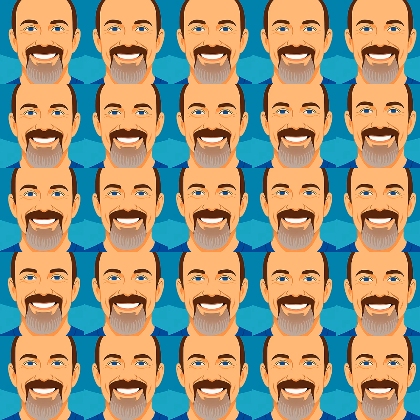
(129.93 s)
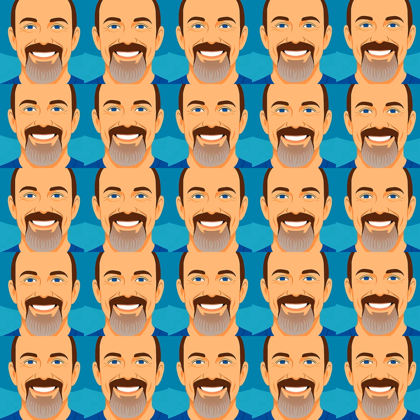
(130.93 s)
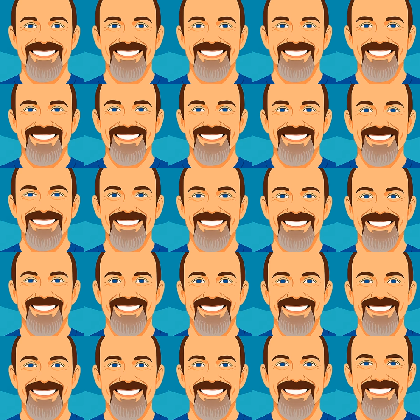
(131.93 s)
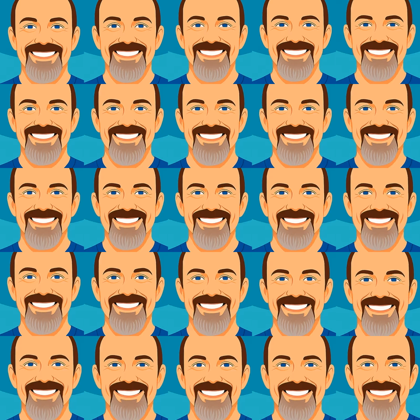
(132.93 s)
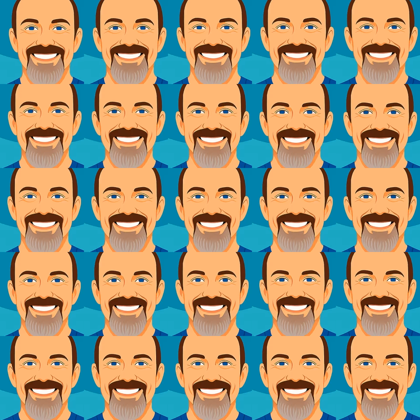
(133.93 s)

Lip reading: Here we are, just a few years after the first algorithm change started hurting brand pages,